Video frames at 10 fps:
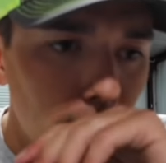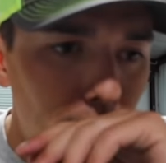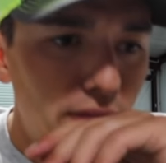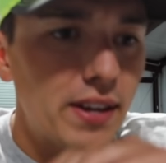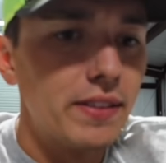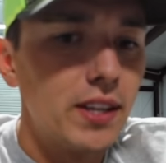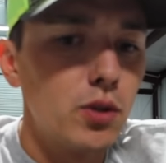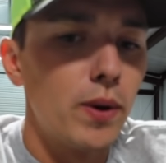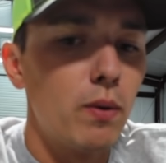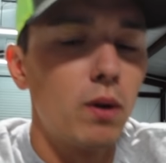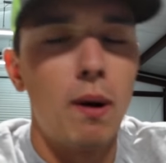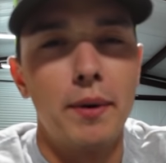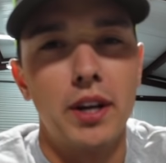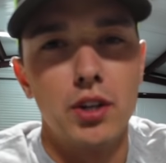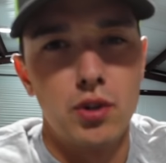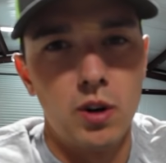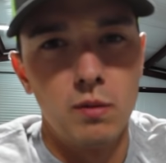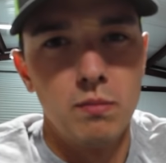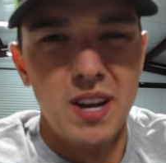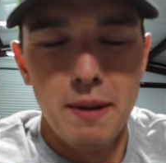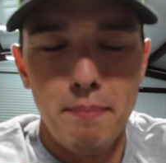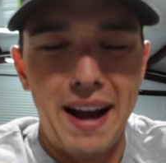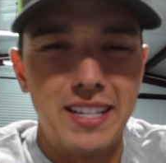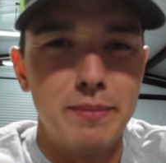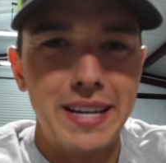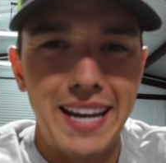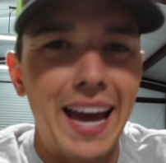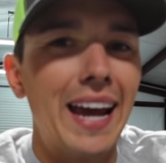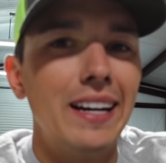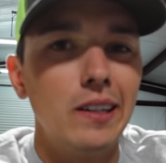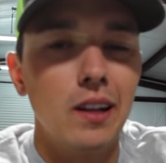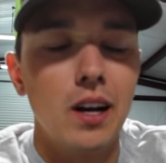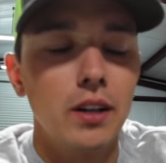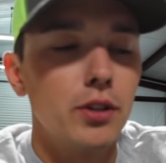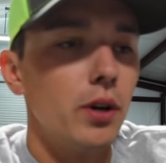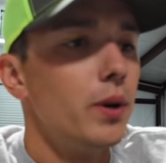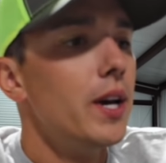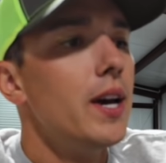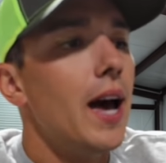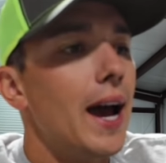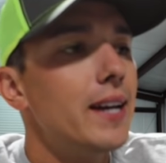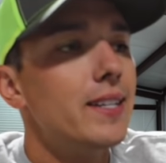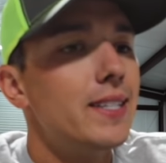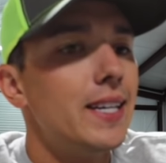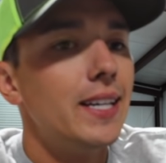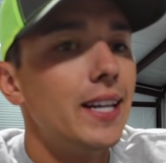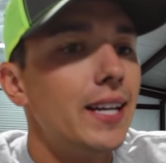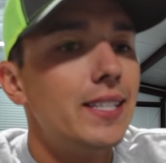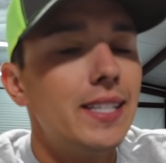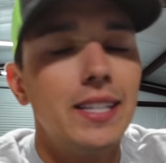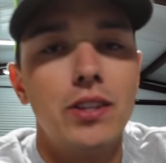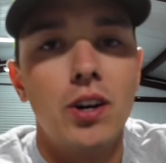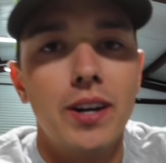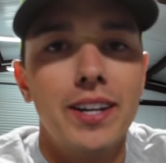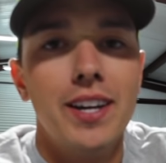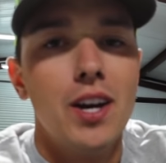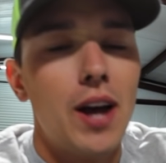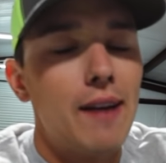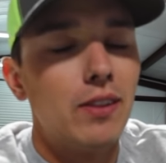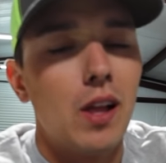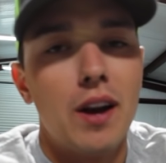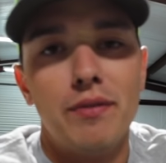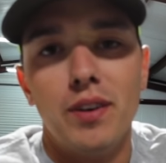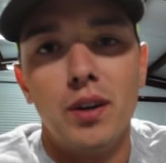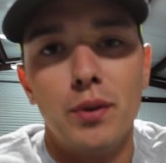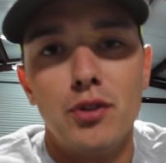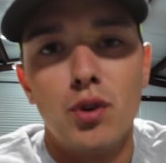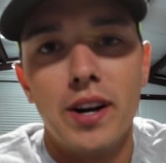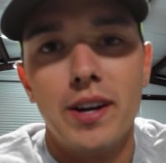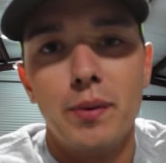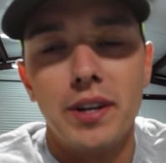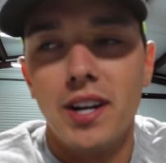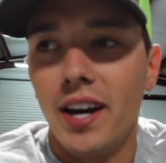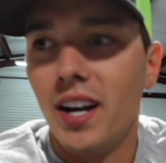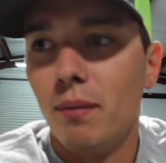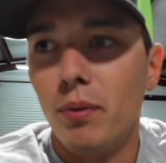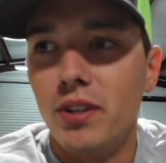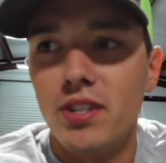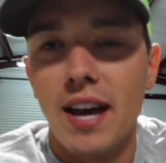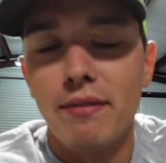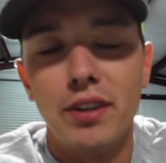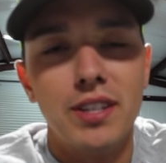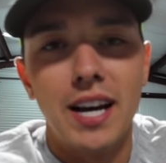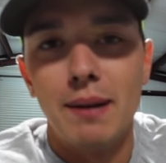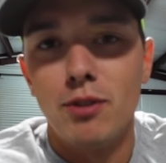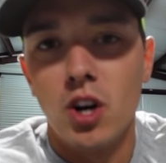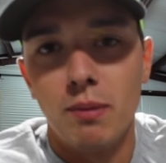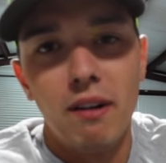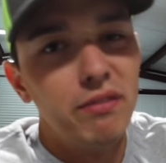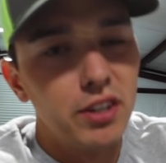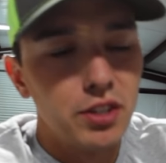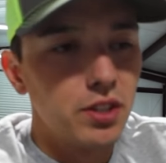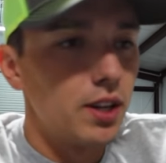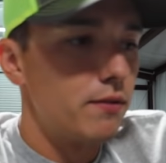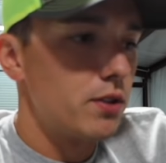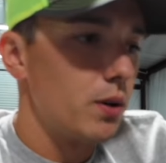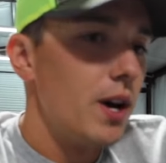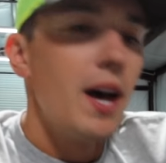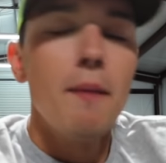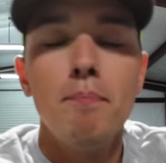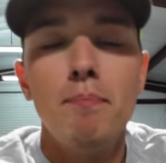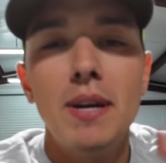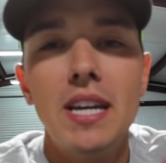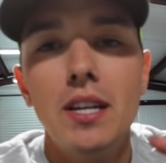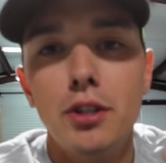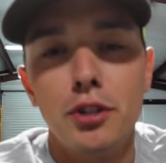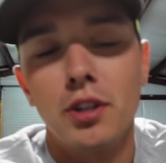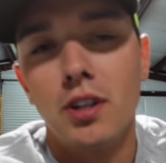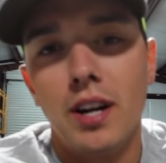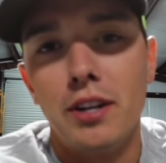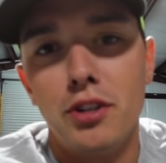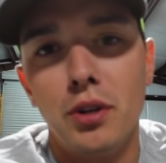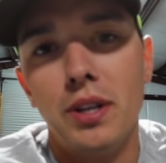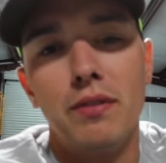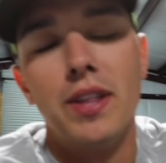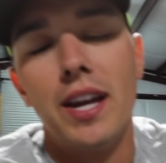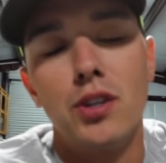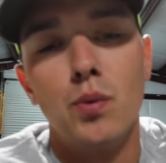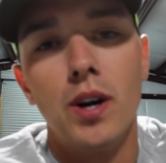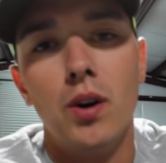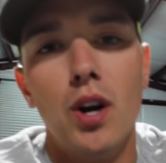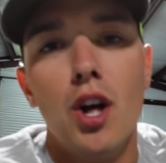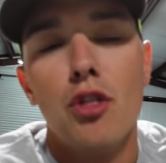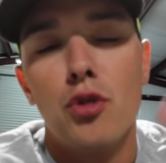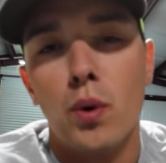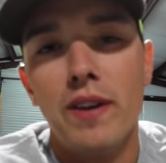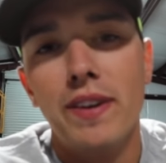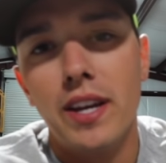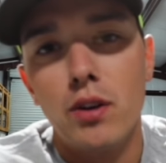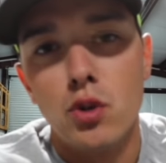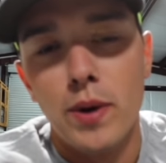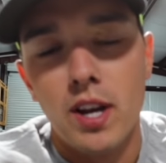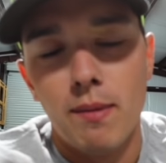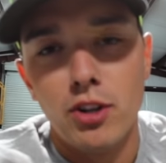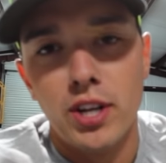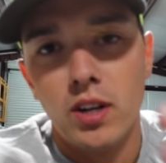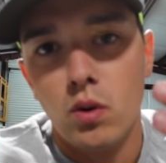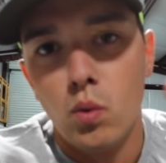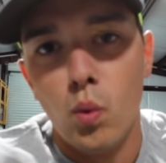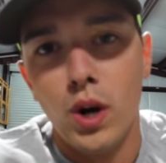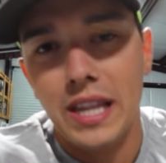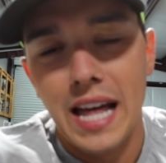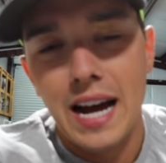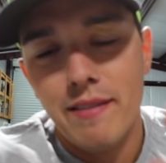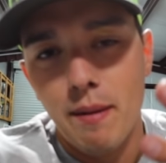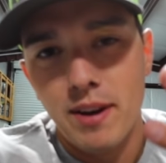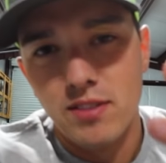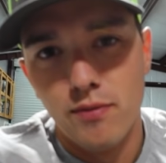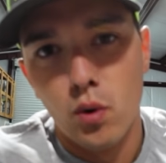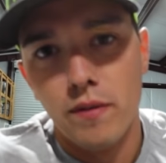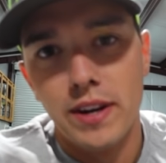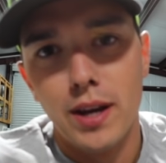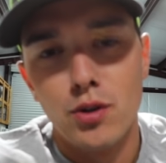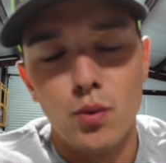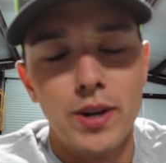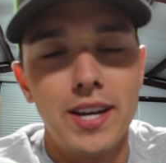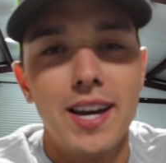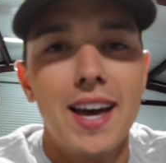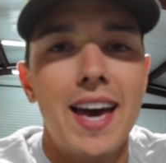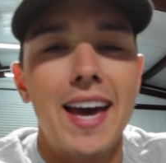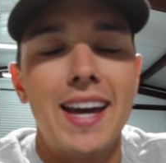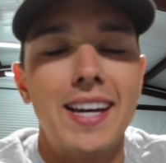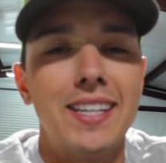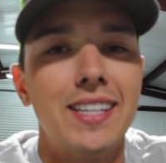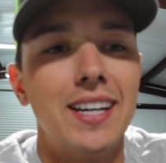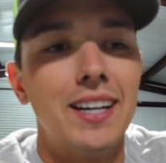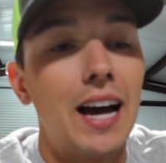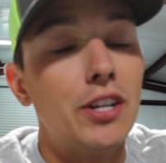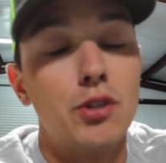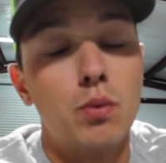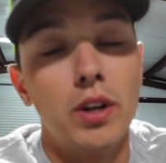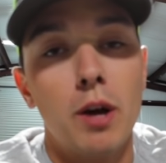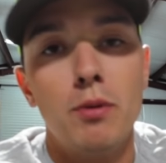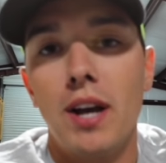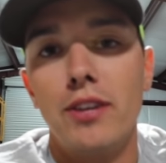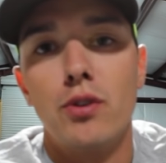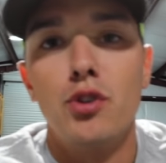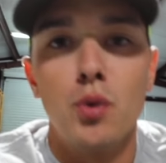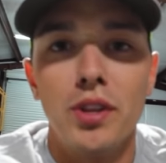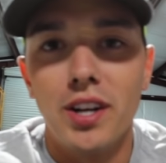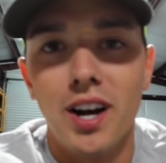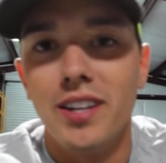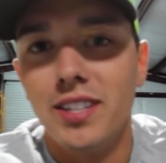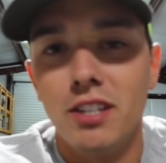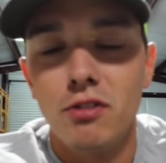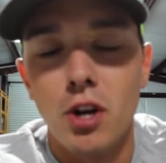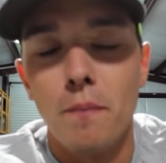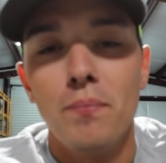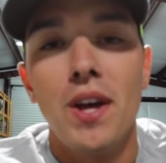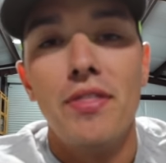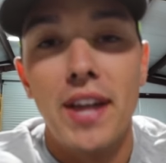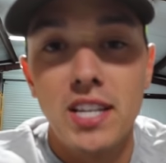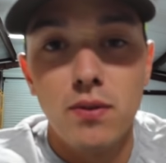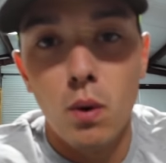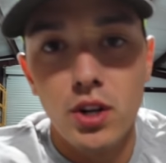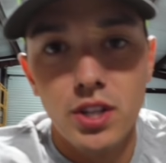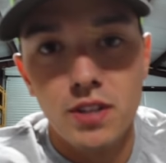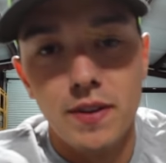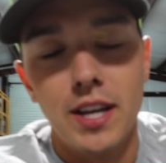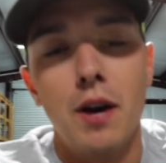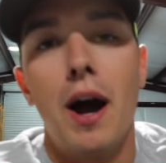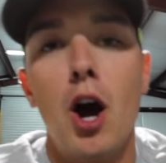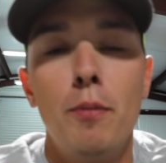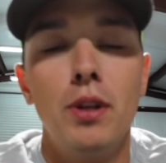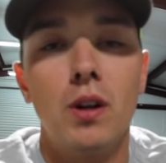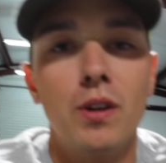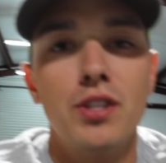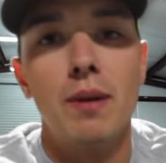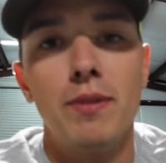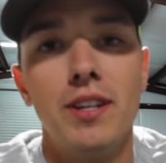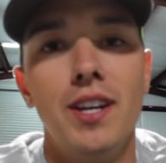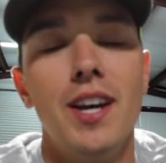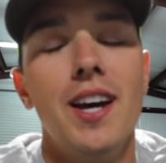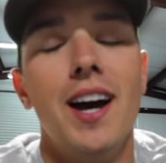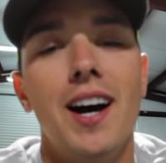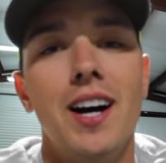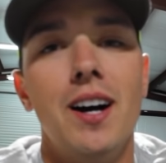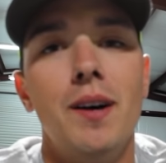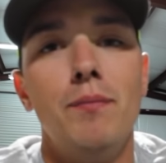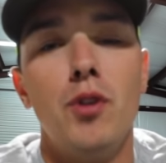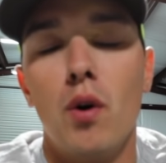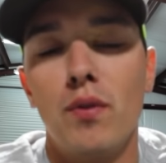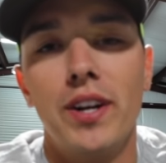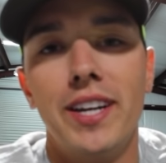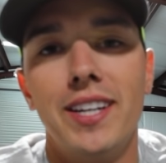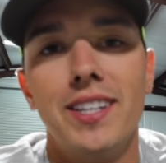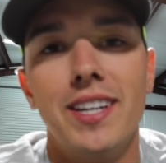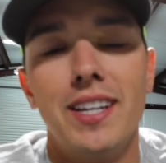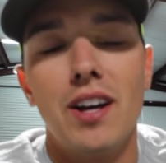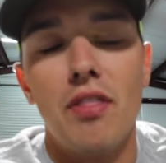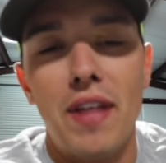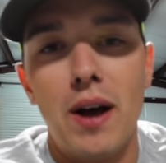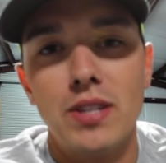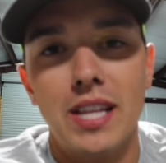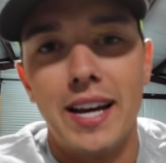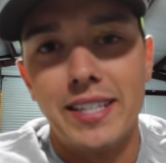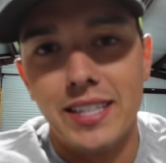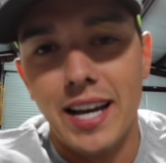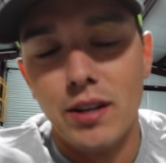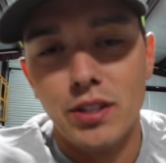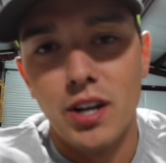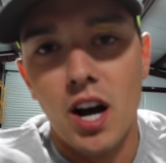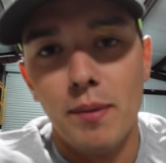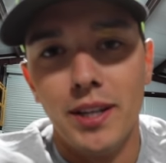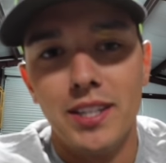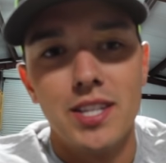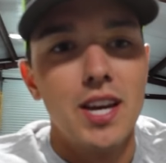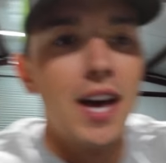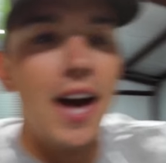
Uh, I think this week we're probably going to start them back to being at 8 o'clock. So 8 to 10, 8 to 10.30, have a lot of fun. We drink, we cut up, we just have a good time, talk about fish and stuff. So be sure and tune in for that as well three videos a week on my channel, one live. That makes four videos a week. And uh, I just really hope you guys are enjoying the content. So thanks for watching this video. I hope you learned something. Um, don't forget a thousand likes, a thousand comments,